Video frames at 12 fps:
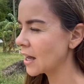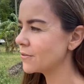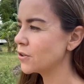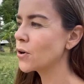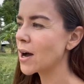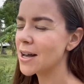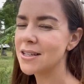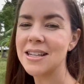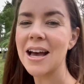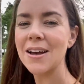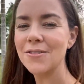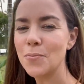If you guys
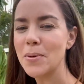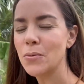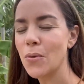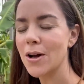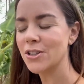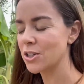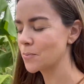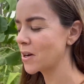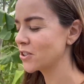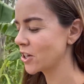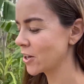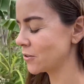have been watching
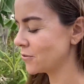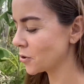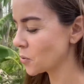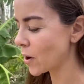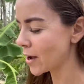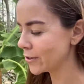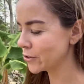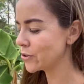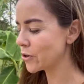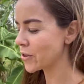my channel for a while, you know